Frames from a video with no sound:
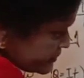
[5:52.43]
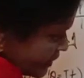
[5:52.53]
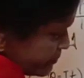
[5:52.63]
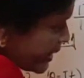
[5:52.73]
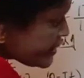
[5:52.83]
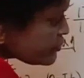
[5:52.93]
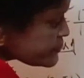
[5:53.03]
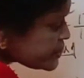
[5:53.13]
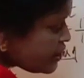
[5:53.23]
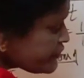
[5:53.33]
by
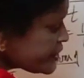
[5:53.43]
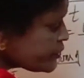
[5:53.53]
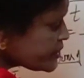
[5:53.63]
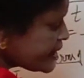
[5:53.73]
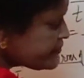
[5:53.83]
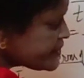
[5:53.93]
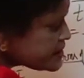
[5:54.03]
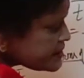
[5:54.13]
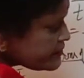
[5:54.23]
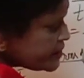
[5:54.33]
Ohm's law we know that V
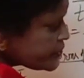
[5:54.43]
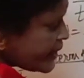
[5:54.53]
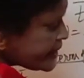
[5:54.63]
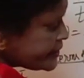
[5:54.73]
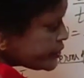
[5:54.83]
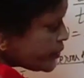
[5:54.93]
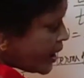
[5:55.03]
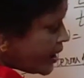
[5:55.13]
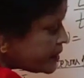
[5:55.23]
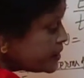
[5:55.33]
is equal to I into
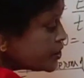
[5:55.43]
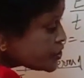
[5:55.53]
R.